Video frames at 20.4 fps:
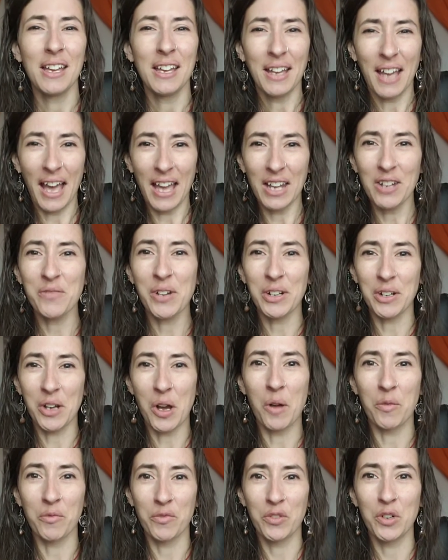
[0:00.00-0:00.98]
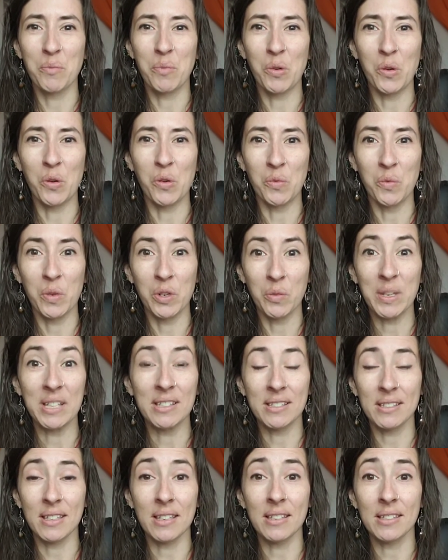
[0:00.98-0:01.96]
kind of uncomfortable when we
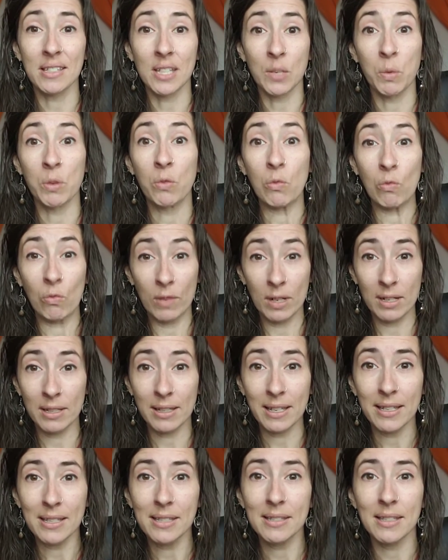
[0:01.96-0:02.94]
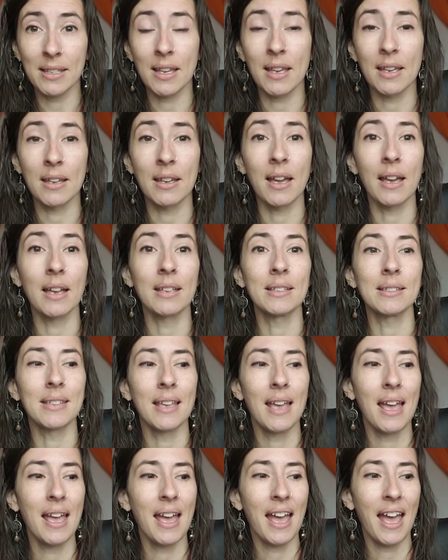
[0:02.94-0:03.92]
see someone really seeing us.
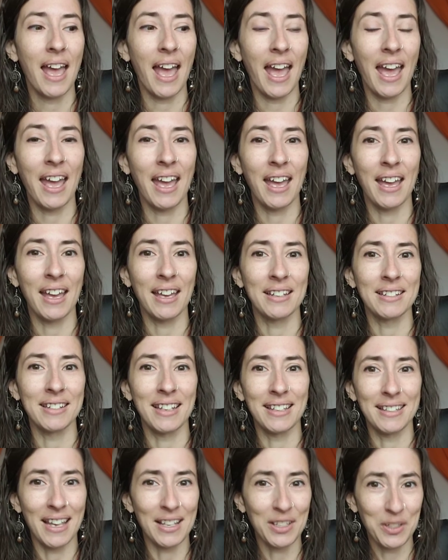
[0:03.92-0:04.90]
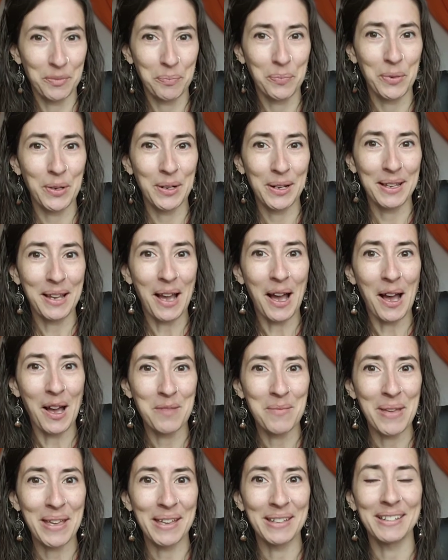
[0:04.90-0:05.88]
And that's pretty
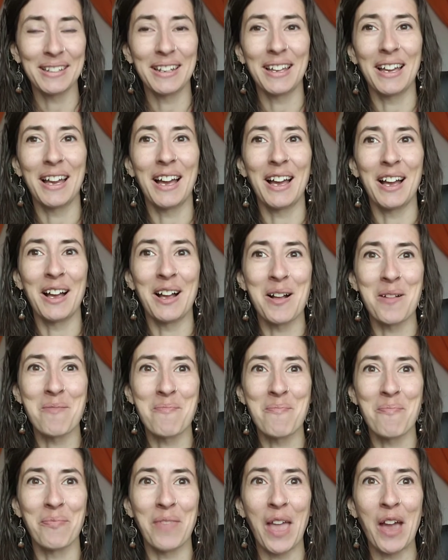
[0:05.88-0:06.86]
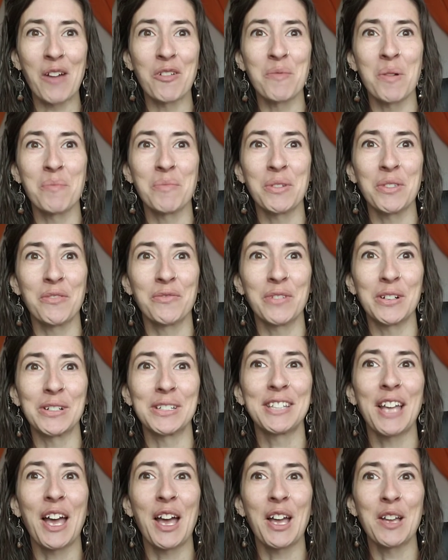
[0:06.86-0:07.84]
common. I remember the
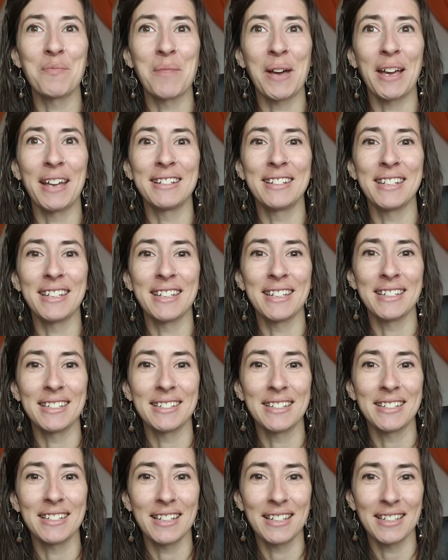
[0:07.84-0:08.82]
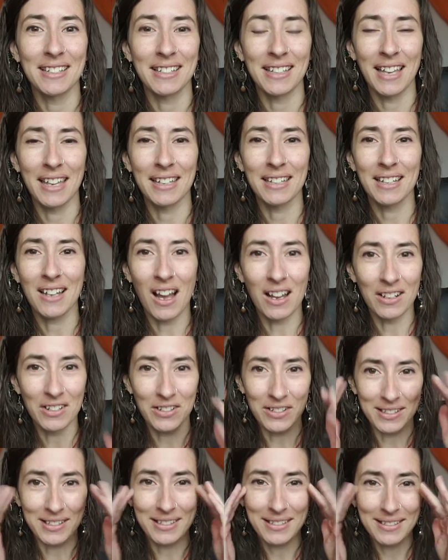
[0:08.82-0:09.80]
first time I did like
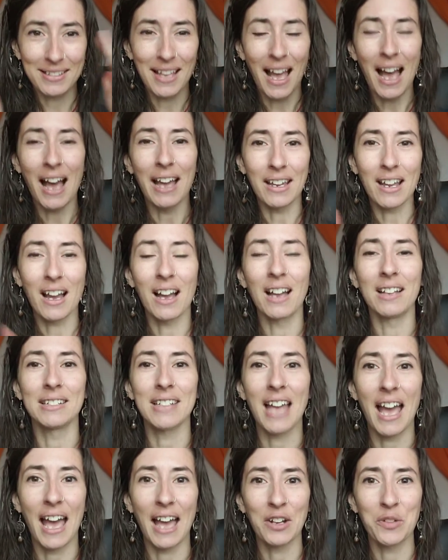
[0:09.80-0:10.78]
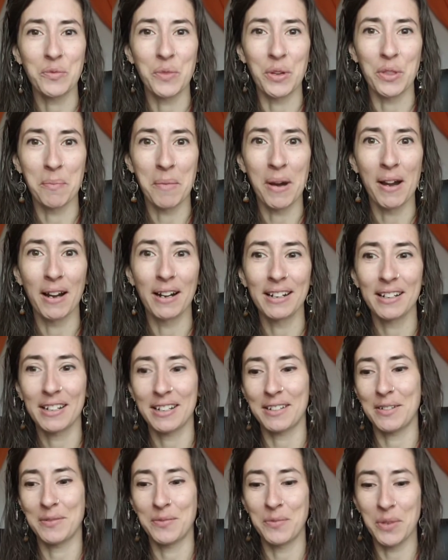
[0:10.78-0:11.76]
conscious eye contact with Mark.
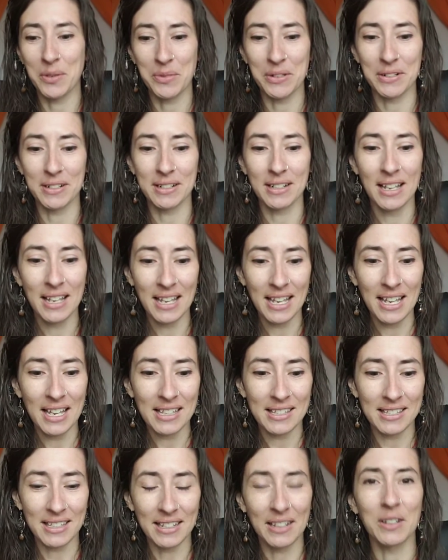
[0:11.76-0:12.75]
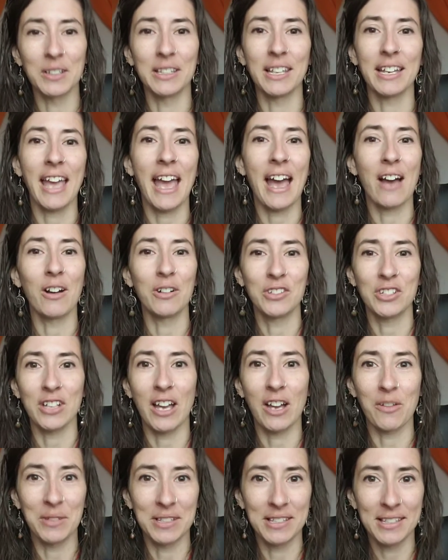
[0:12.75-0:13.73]
We were sitting on the couch,
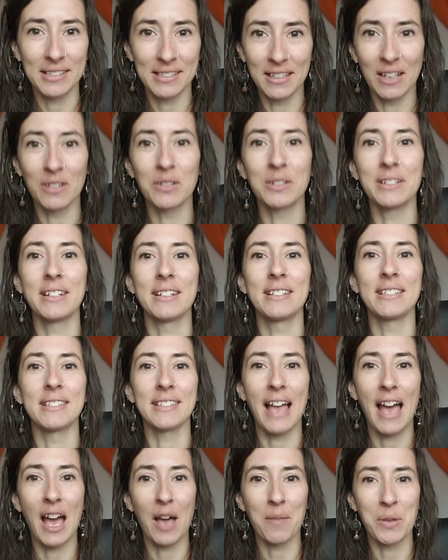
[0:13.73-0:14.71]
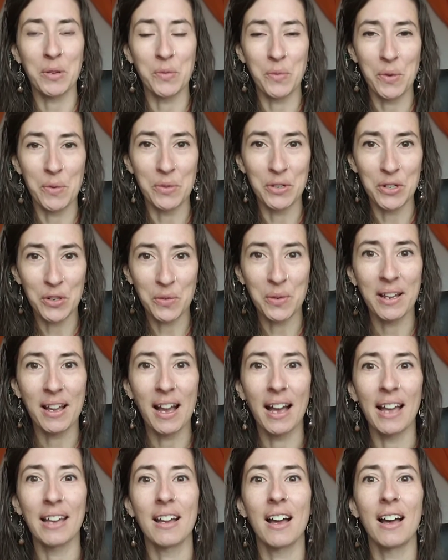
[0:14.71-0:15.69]
I was snuggled in his lap, and we were doing
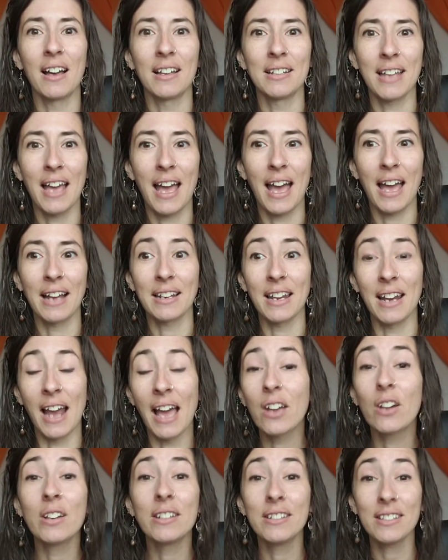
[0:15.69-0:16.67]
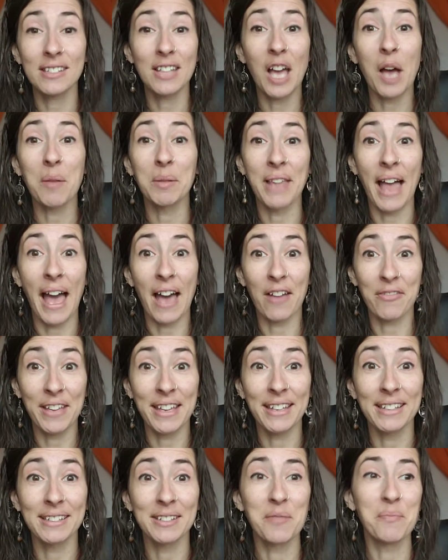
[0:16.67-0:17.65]
eye contact, and I couldn't stop
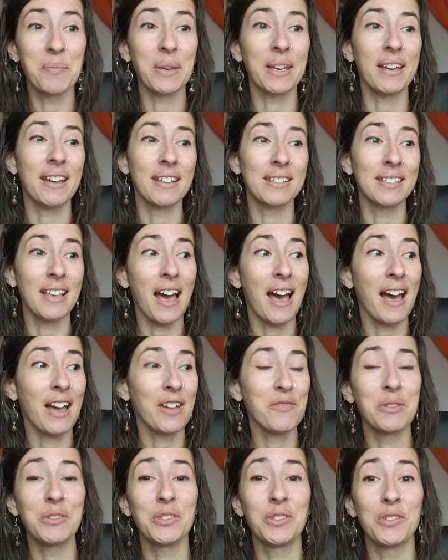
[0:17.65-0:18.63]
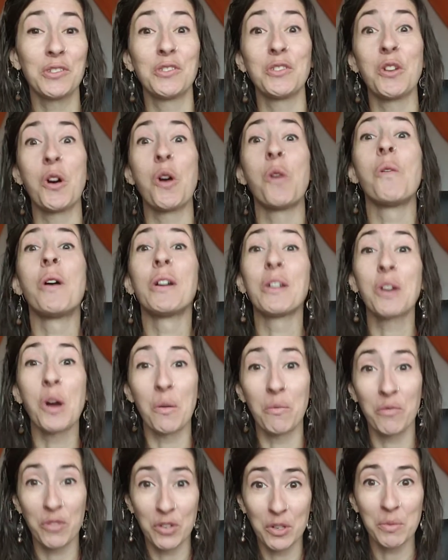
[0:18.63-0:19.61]
laughing because I was so
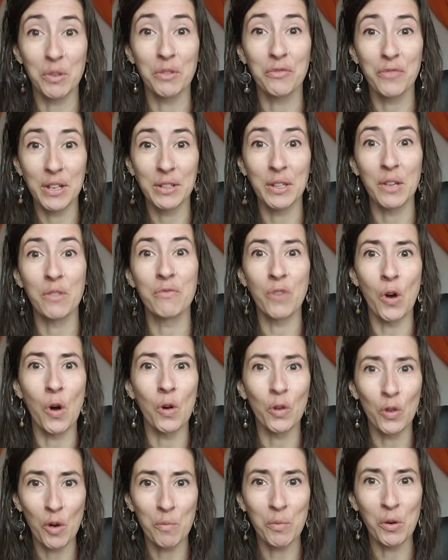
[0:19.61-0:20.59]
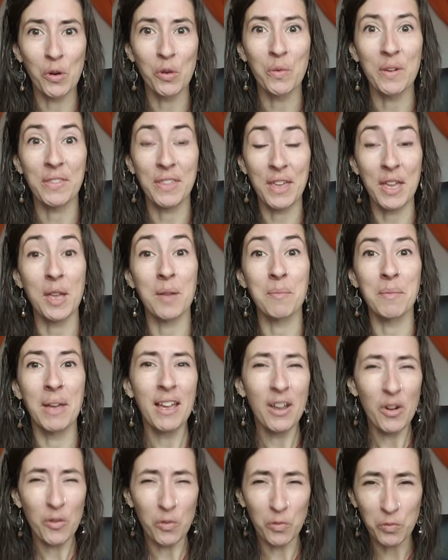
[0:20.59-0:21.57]
uncomfortable feeling vulnerable with him
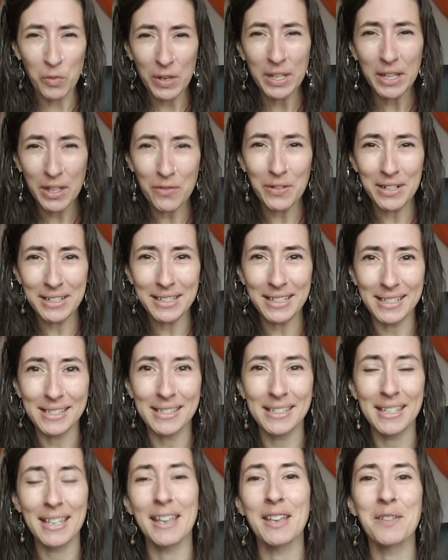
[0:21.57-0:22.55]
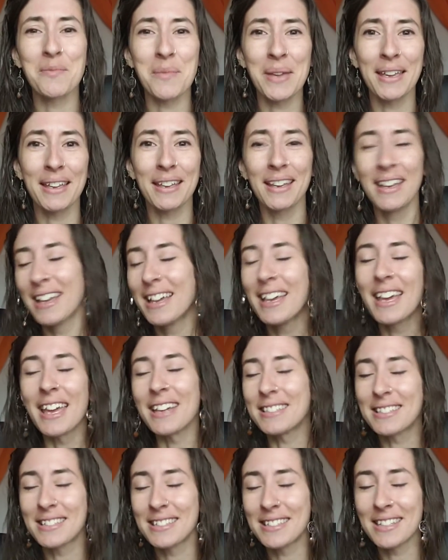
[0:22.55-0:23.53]
really, really seeing me.
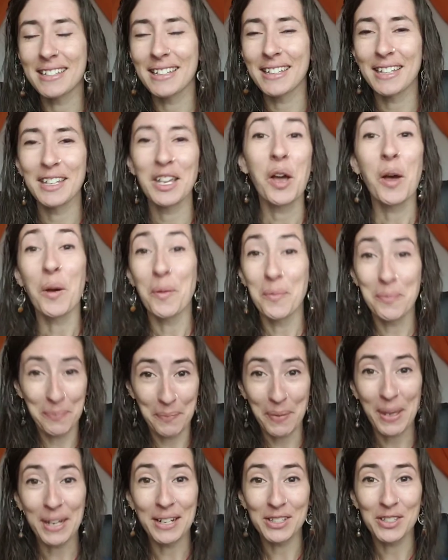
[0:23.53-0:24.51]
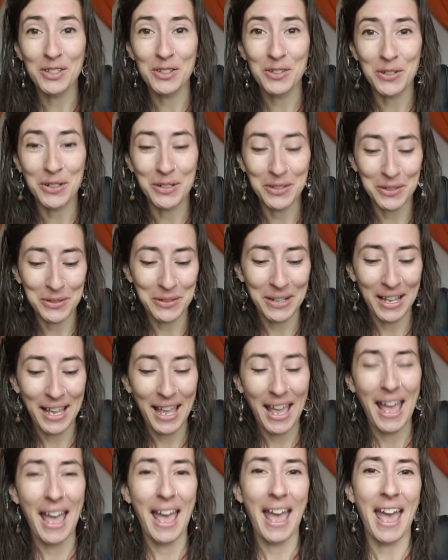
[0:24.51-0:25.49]
It's silly, but it's true.
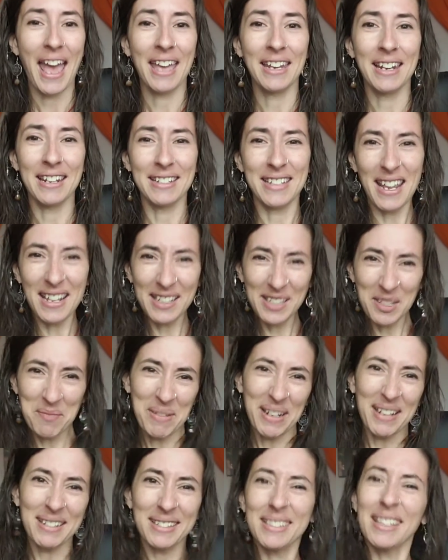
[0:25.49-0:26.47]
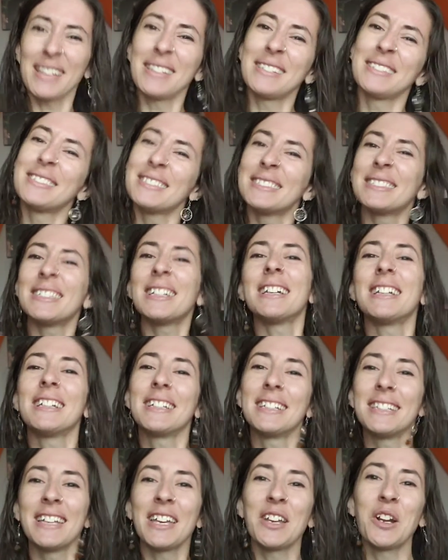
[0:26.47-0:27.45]
And it takes a minute to like
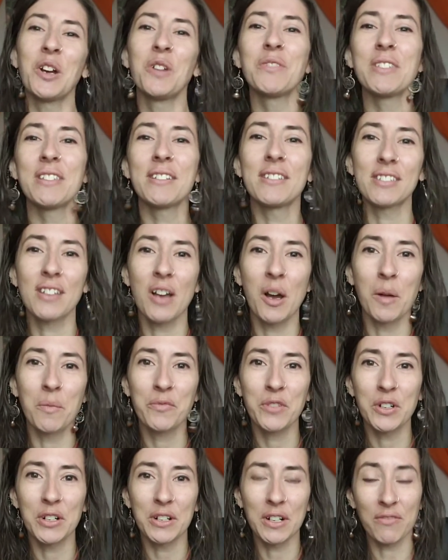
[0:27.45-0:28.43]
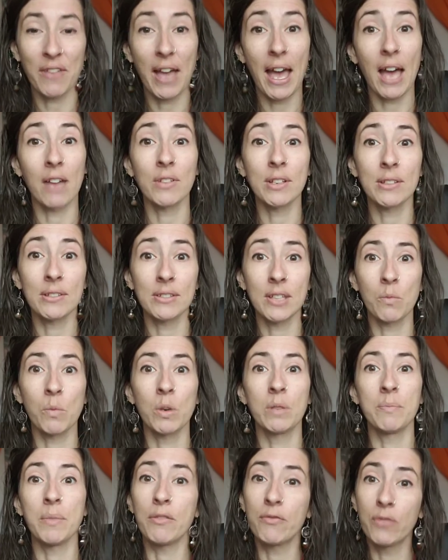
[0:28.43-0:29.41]
get over the discomfort of having
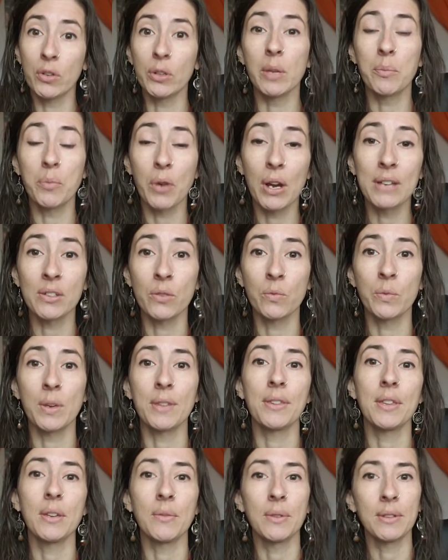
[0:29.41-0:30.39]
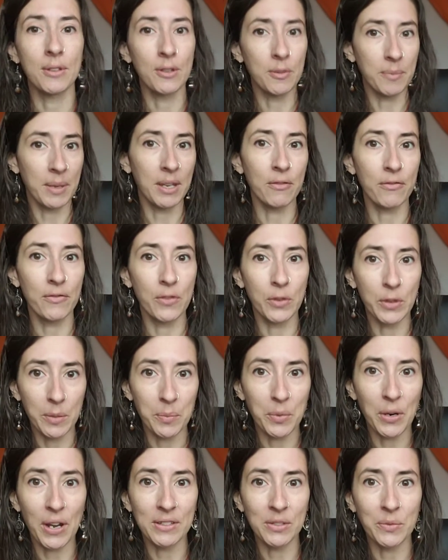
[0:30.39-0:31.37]
someone be fully present with you and you being fully
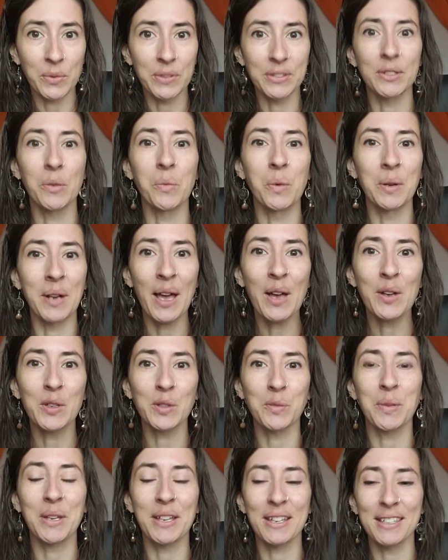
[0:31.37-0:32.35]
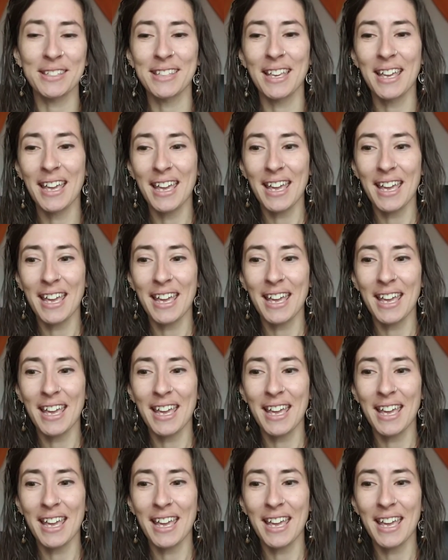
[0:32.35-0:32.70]
present with someone else, because